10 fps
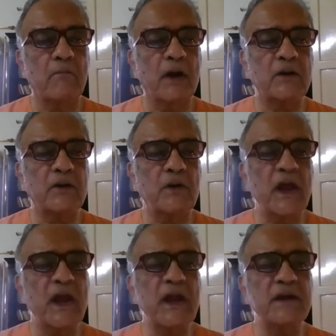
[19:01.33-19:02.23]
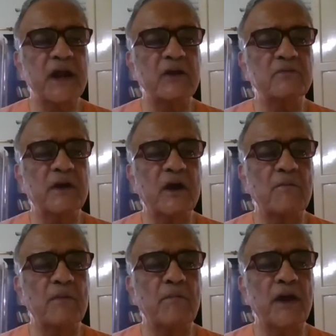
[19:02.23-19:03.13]
But today it has
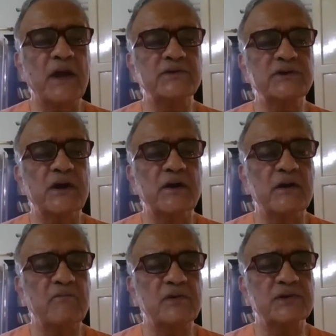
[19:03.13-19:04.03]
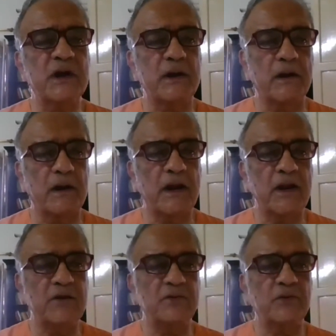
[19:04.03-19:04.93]
become a major division
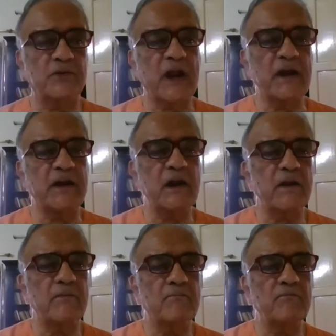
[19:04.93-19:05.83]
in society,